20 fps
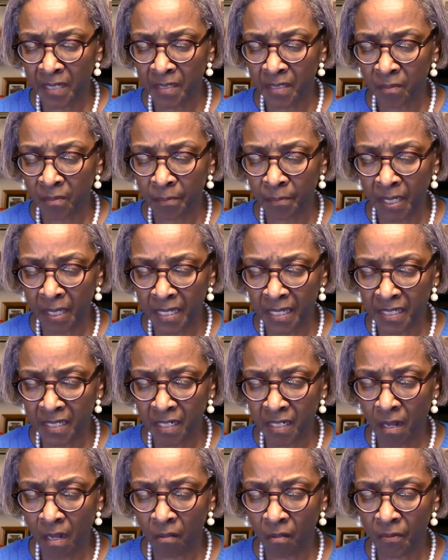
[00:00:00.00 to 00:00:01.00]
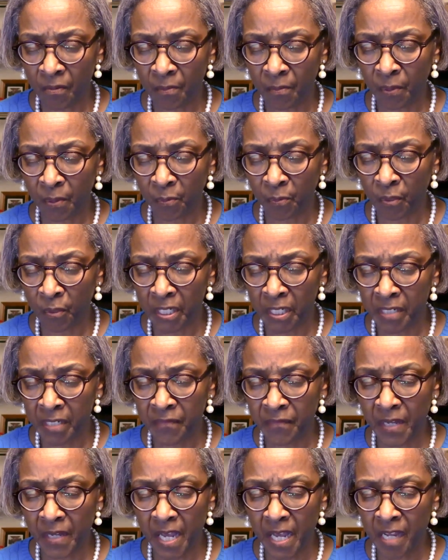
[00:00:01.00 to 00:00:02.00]
blessing on the bereaved
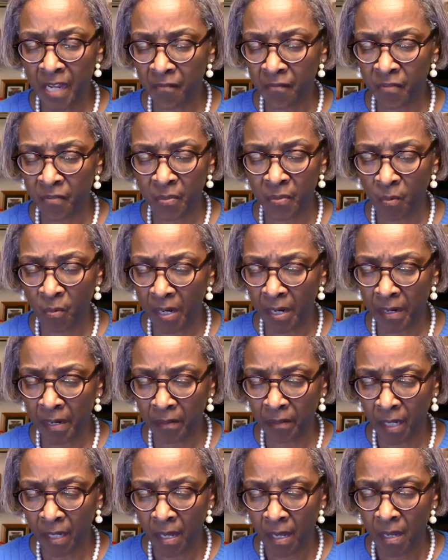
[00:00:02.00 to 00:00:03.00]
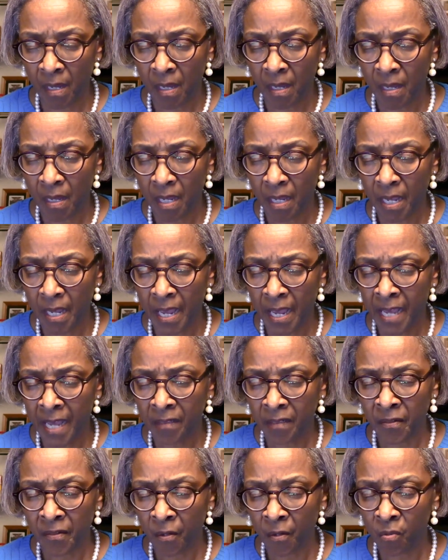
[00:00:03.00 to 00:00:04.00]
everywhere and
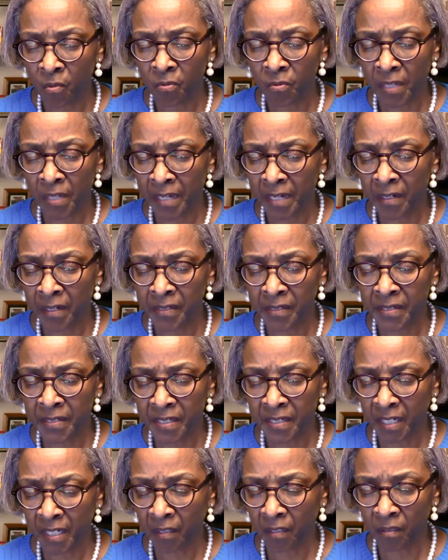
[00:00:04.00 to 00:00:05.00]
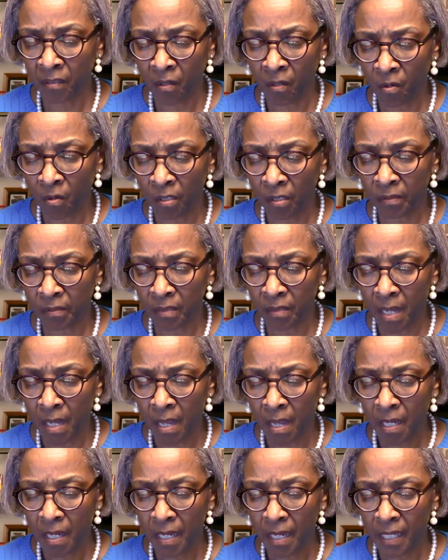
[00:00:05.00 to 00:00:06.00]
those that are sick, Lord.
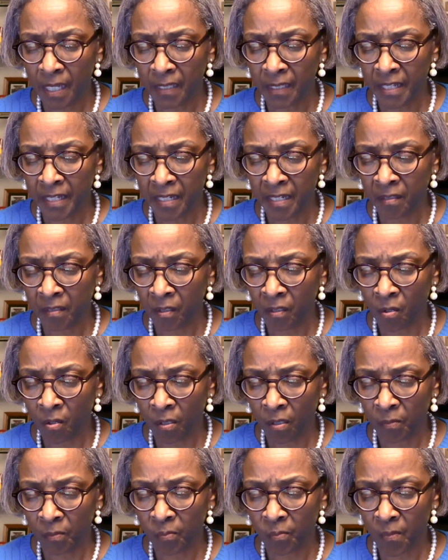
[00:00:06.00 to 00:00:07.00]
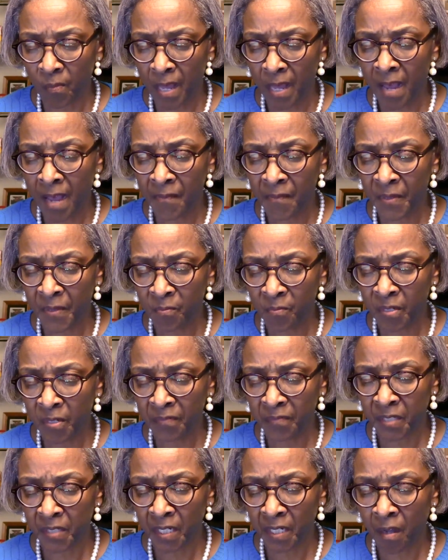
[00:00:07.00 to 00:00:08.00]
And then, Lord, after we've
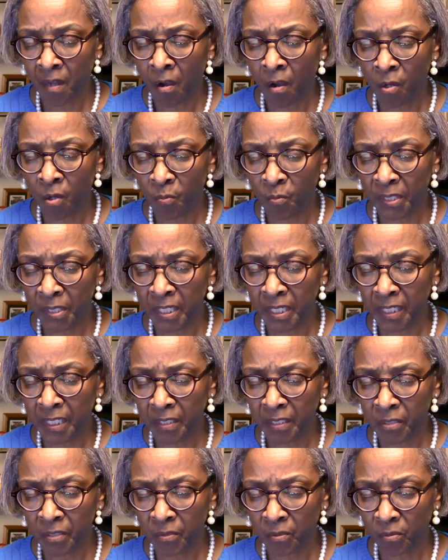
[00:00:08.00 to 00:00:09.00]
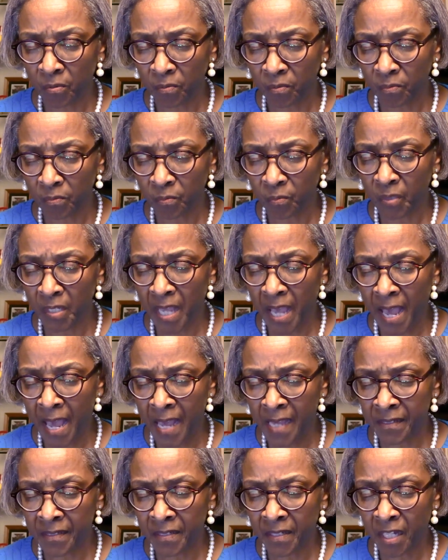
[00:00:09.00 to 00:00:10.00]
done all we can do, we
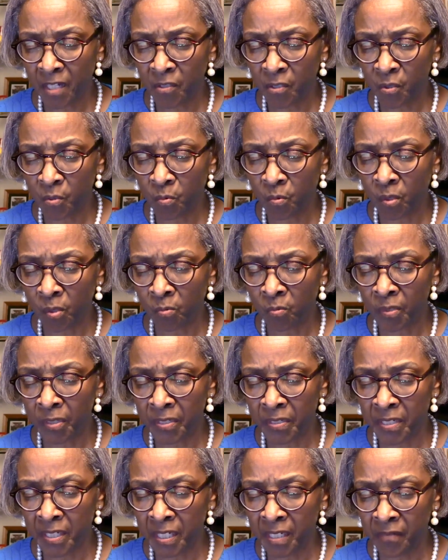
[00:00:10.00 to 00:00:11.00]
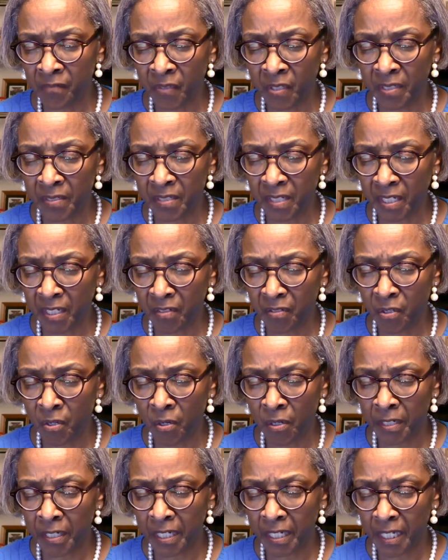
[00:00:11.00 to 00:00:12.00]
ask that you would receive us in your
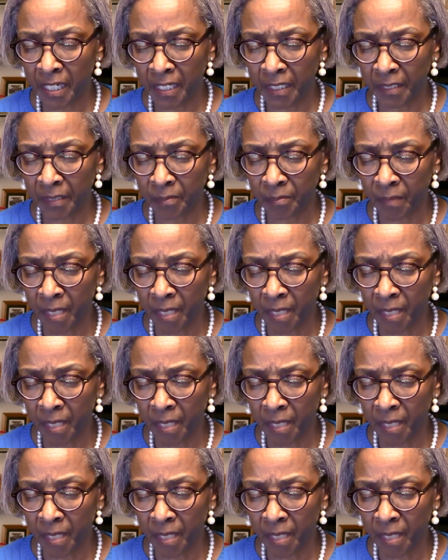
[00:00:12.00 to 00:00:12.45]
kingdom